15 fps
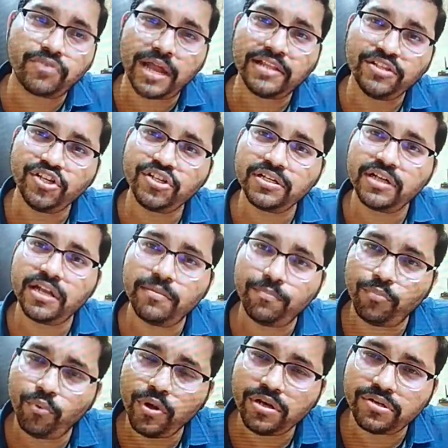transitional
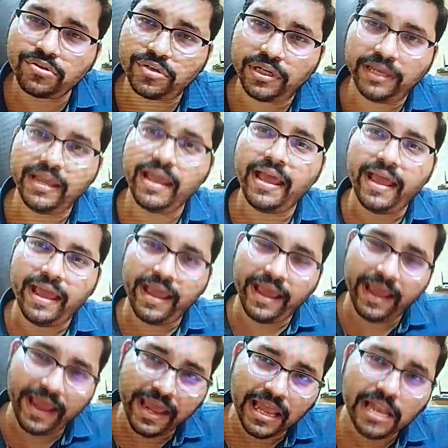poetry
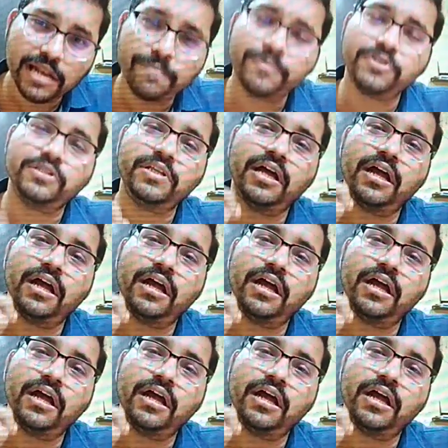helped